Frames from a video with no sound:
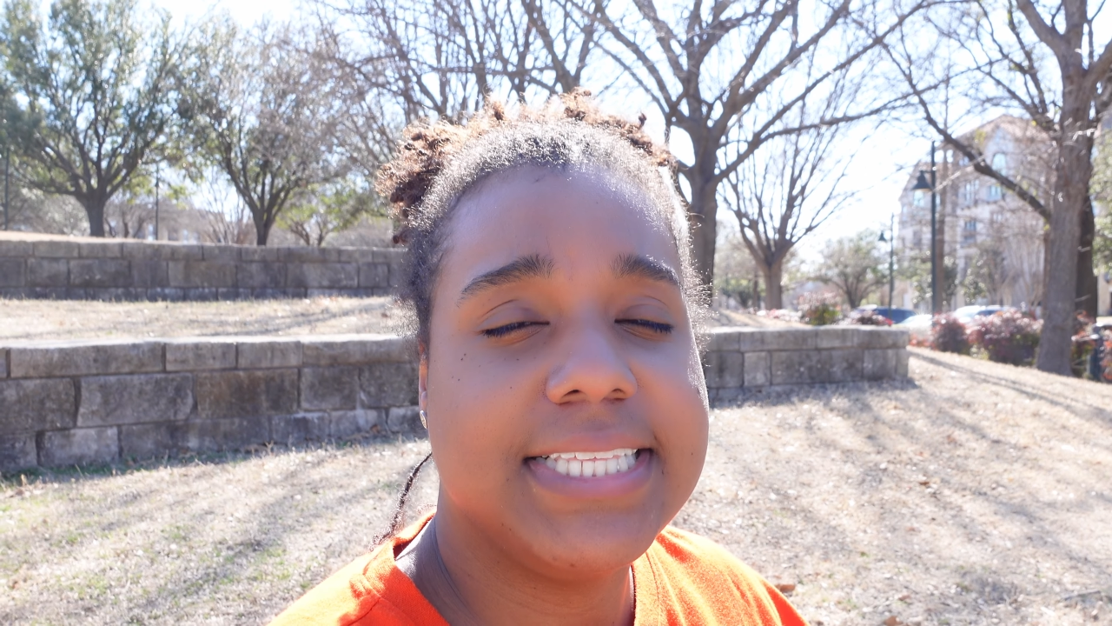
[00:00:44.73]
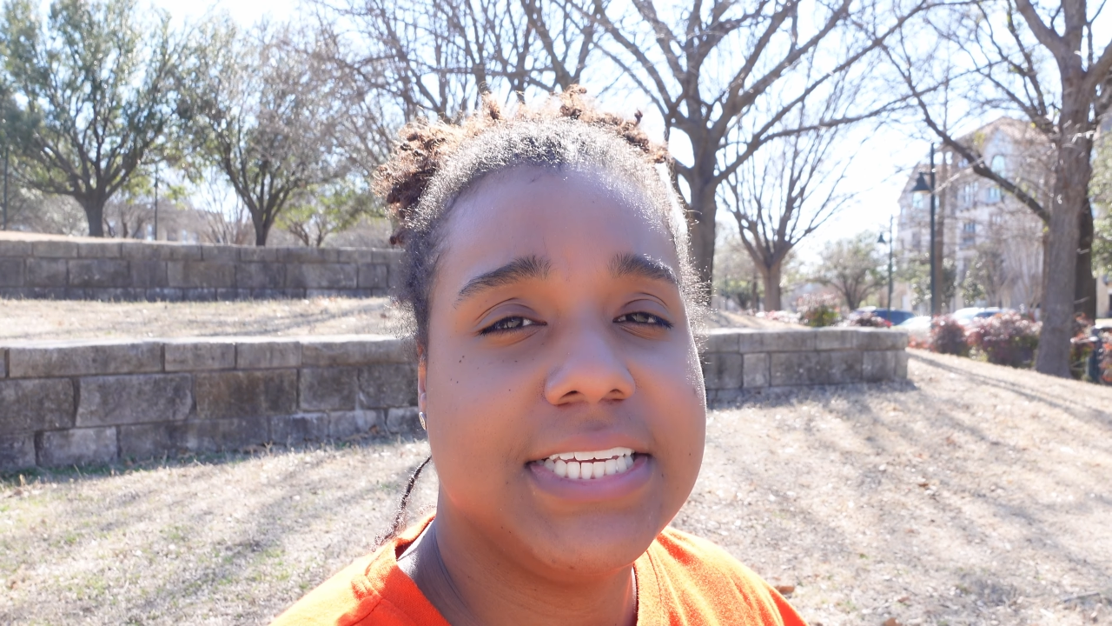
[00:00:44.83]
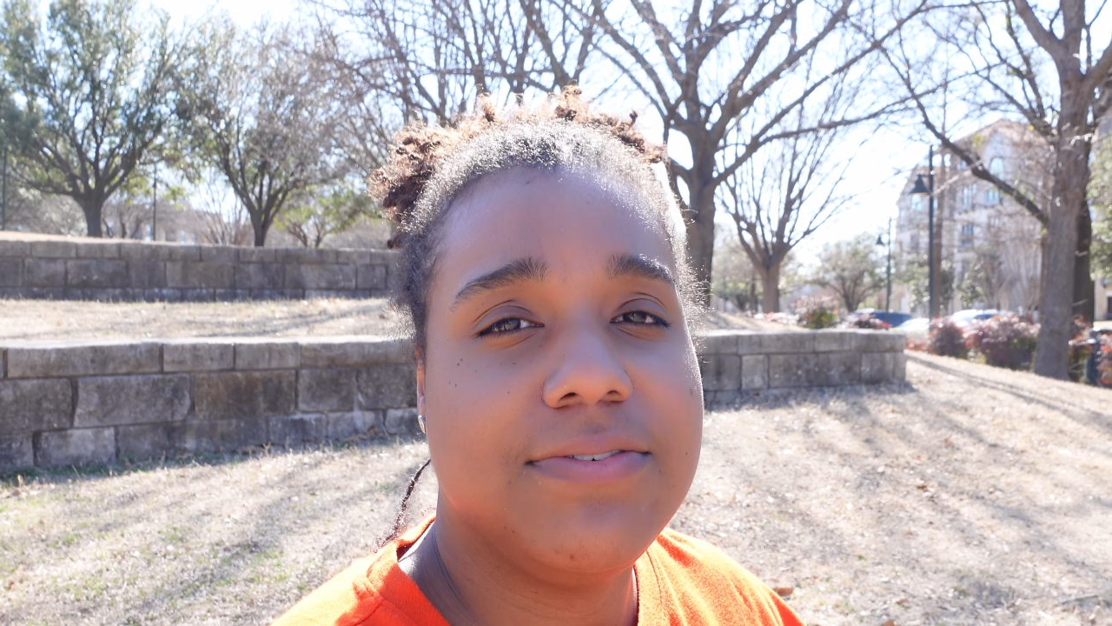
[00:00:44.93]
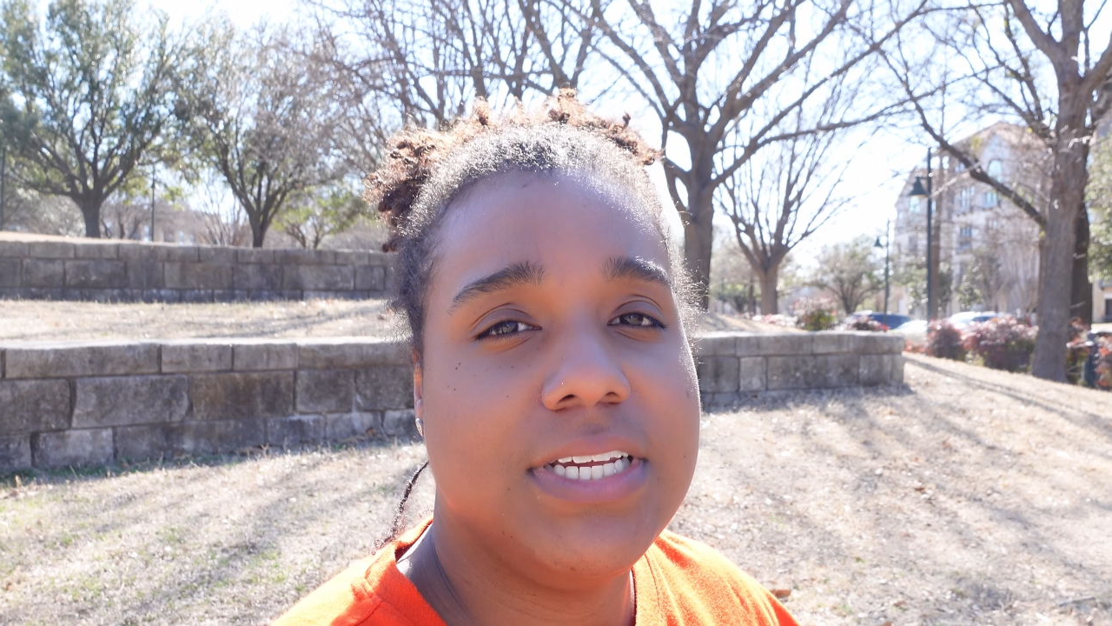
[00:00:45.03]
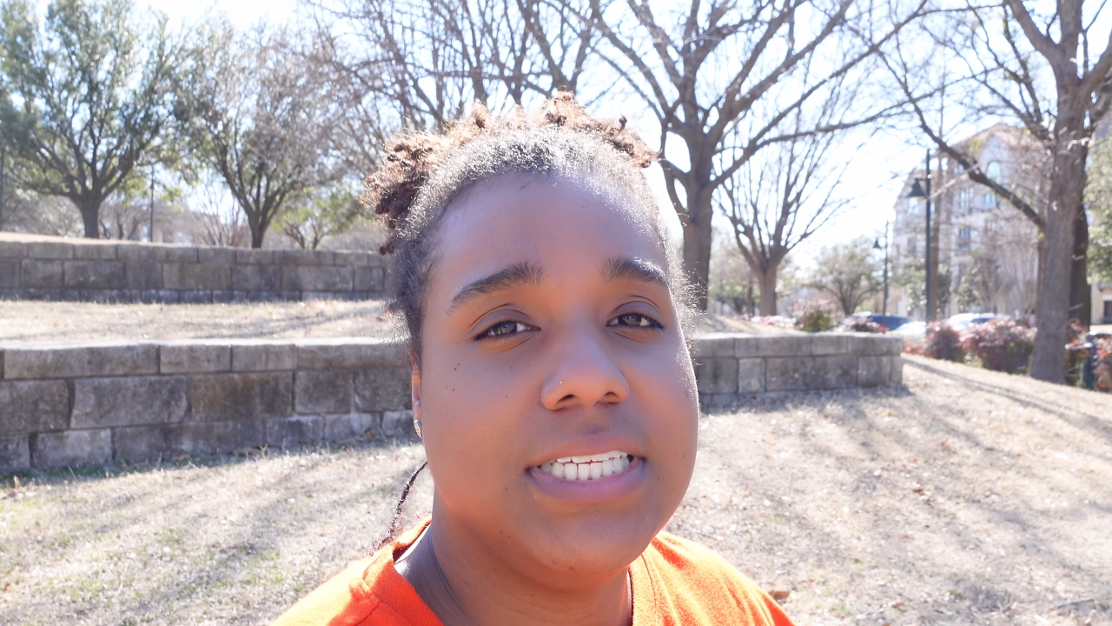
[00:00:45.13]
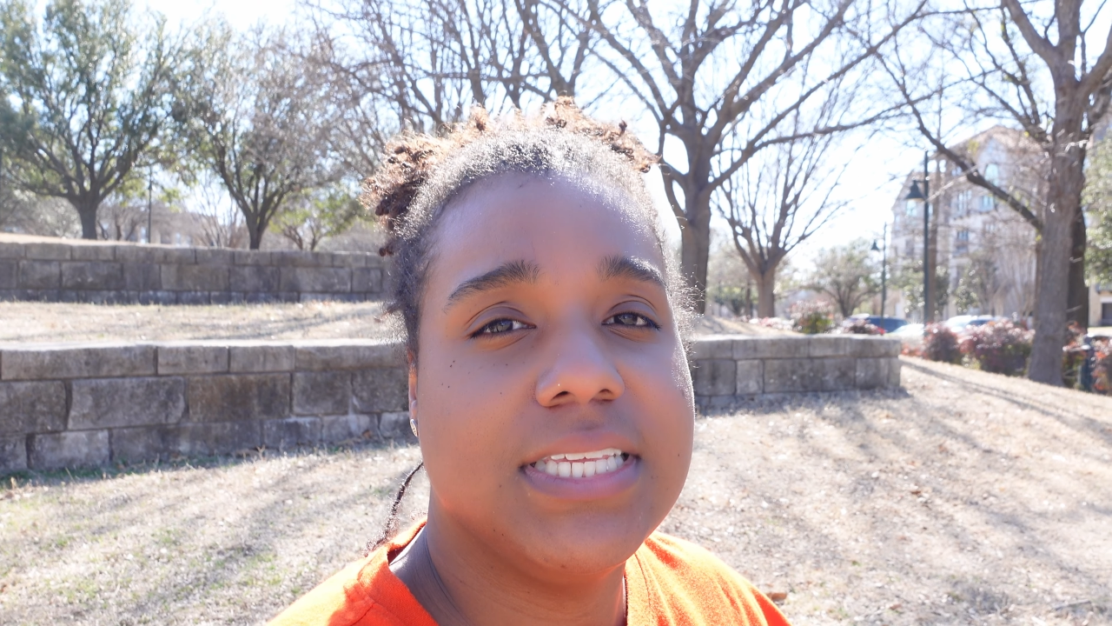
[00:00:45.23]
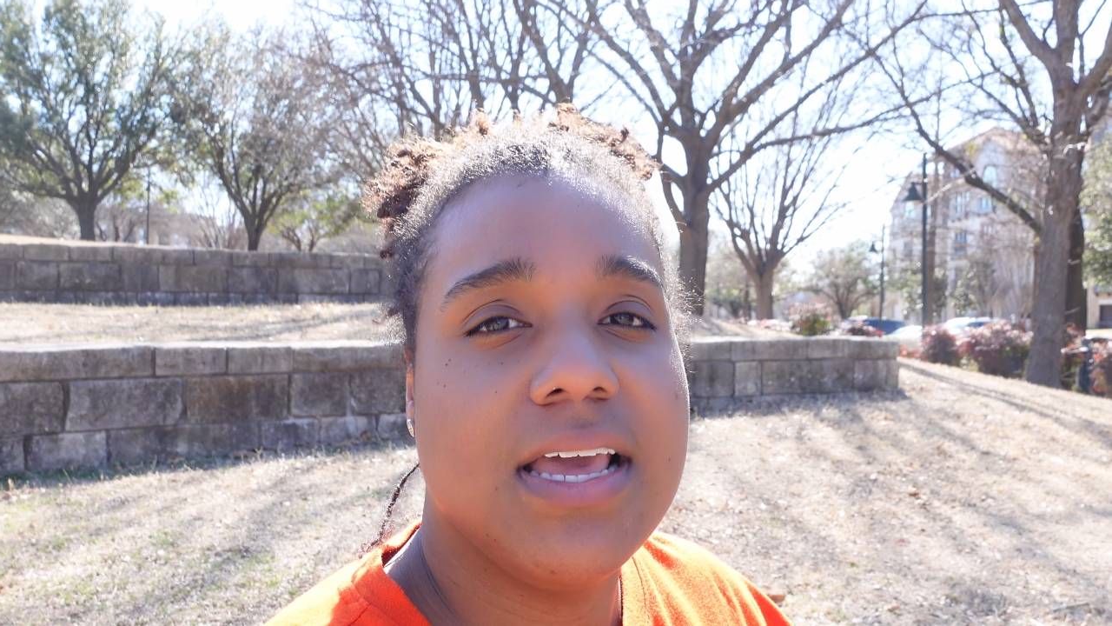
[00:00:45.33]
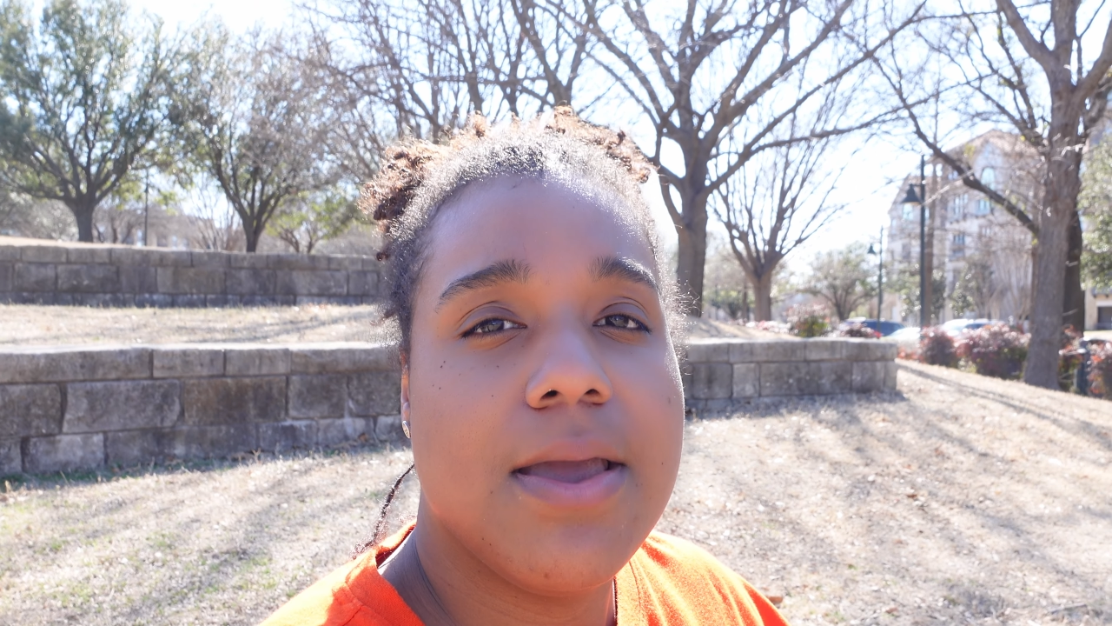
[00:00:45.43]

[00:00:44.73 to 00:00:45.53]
activities